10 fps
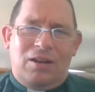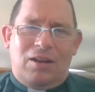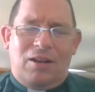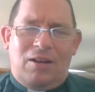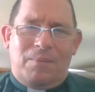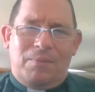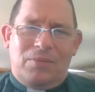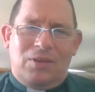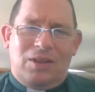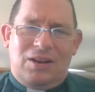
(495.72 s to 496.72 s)

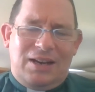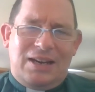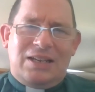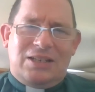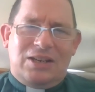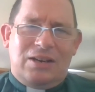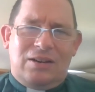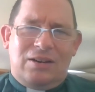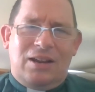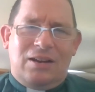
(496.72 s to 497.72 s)
than it is
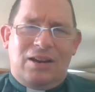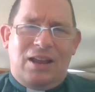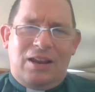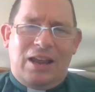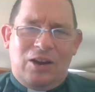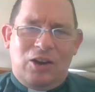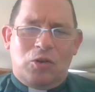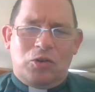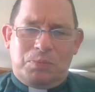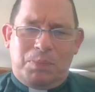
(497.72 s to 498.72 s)
in
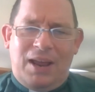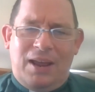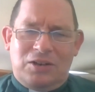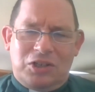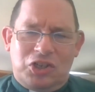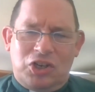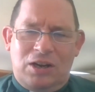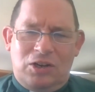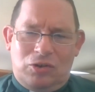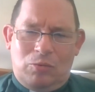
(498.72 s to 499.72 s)
God's plan to
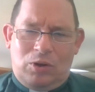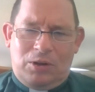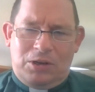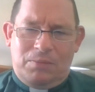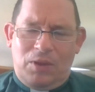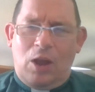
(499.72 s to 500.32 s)
change the world?